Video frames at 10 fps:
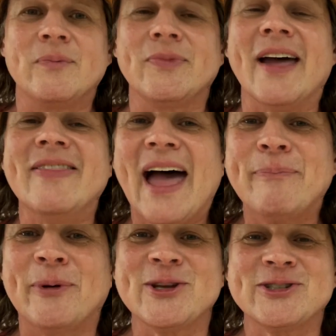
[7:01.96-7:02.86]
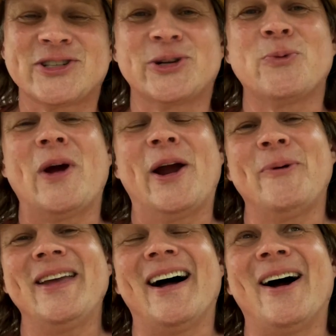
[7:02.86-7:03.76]
And that brings us to where
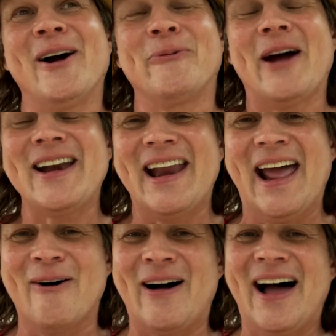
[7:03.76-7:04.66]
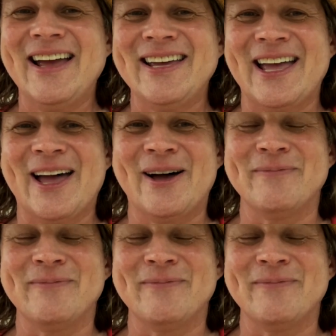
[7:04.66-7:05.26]
we are right now. I am